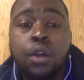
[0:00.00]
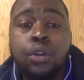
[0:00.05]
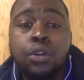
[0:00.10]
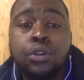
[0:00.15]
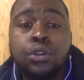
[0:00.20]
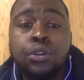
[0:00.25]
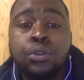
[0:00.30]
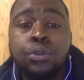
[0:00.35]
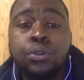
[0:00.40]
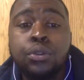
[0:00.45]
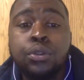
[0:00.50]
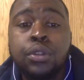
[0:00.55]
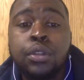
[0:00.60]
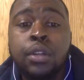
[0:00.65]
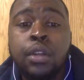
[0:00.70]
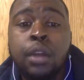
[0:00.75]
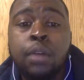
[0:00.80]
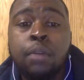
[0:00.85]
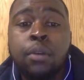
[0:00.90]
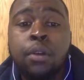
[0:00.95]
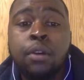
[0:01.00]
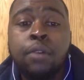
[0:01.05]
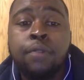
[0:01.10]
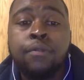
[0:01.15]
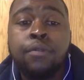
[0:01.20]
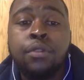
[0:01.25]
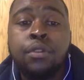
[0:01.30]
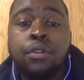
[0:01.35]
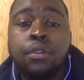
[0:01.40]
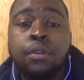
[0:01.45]
Due to the number of
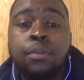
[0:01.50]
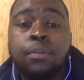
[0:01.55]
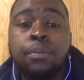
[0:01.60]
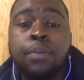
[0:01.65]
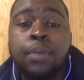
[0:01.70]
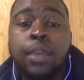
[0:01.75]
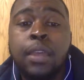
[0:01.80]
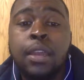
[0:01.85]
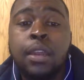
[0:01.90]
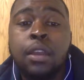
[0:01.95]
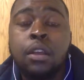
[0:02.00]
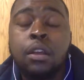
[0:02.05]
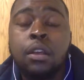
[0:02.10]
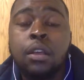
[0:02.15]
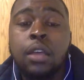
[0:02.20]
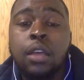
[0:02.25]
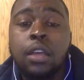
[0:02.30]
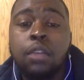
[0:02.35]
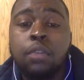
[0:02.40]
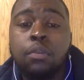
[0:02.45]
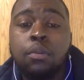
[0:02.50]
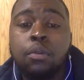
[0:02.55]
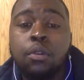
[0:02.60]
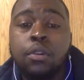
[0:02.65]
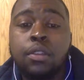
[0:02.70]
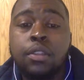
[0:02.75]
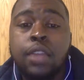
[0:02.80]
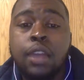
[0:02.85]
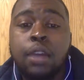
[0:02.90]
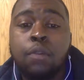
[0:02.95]
European
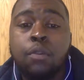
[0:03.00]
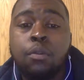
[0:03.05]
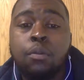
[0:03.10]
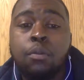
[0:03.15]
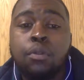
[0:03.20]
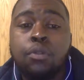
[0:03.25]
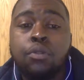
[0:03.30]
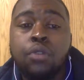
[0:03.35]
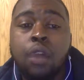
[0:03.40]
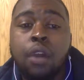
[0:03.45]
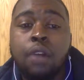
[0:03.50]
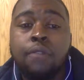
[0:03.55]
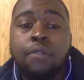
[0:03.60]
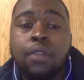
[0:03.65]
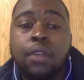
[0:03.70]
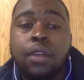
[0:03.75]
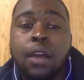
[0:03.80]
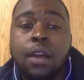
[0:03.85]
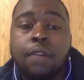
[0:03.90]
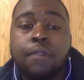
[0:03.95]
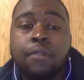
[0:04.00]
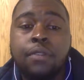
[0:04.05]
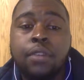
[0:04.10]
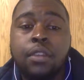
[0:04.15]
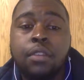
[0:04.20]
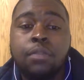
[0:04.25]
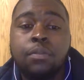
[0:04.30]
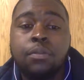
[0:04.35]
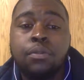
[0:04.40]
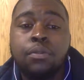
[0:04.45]
explorers that were most often
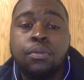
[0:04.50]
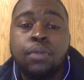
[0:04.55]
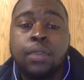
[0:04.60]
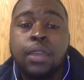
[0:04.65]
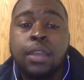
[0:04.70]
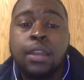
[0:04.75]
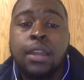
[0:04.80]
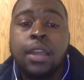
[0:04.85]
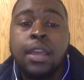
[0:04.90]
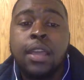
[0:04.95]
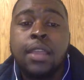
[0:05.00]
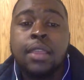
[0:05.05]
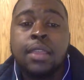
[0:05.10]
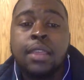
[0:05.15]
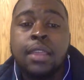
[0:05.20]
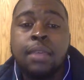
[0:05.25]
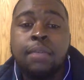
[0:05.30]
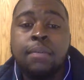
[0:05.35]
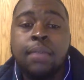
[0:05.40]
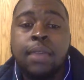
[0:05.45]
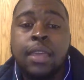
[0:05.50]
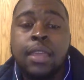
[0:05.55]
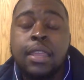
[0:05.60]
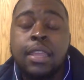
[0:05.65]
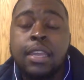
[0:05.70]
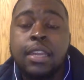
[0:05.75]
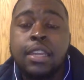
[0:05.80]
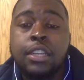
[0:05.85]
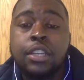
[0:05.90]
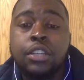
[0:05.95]
conflicts between them and the
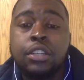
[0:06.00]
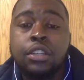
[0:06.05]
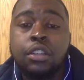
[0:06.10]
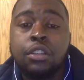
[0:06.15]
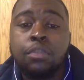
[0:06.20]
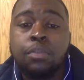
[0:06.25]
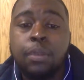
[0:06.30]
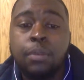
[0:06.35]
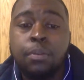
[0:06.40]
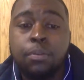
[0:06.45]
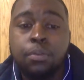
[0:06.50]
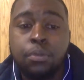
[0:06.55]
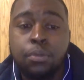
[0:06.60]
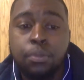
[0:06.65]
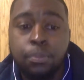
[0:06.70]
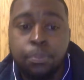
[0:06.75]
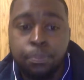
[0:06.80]
indigenous people.